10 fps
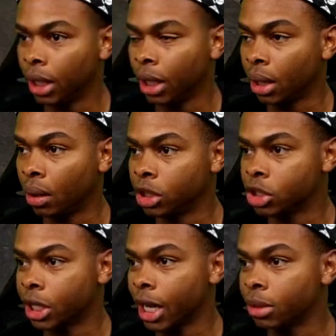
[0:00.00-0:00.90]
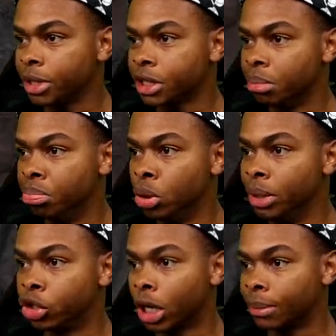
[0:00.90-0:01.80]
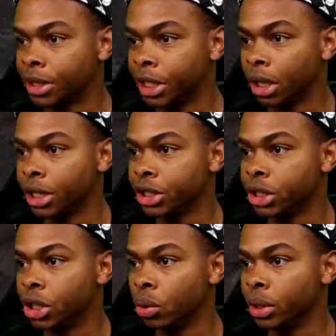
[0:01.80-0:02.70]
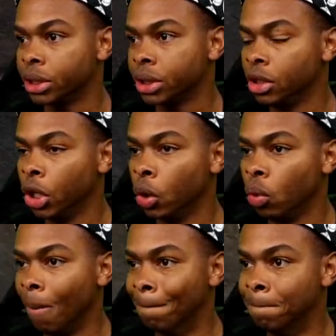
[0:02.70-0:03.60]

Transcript: now, there's gotta be some booby traps in here, I just know it. No